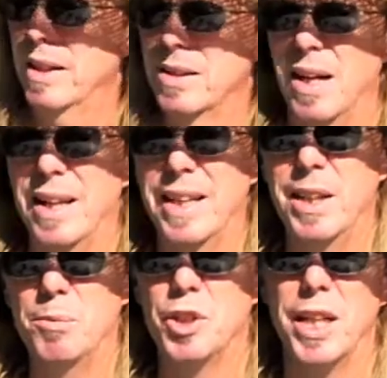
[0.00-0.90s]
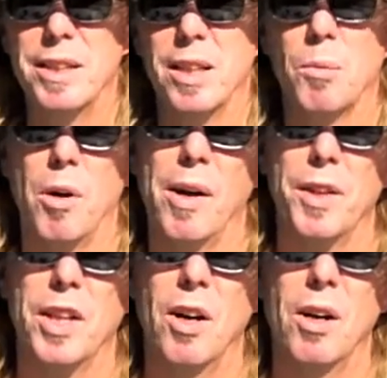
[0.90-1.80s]
as I keep chasing them around
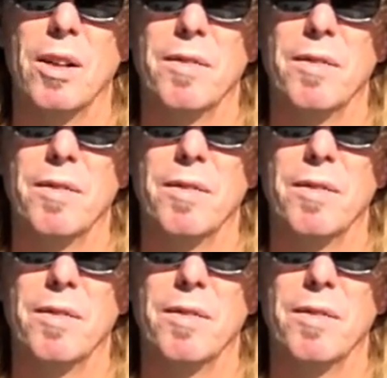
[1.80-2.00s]
the yard,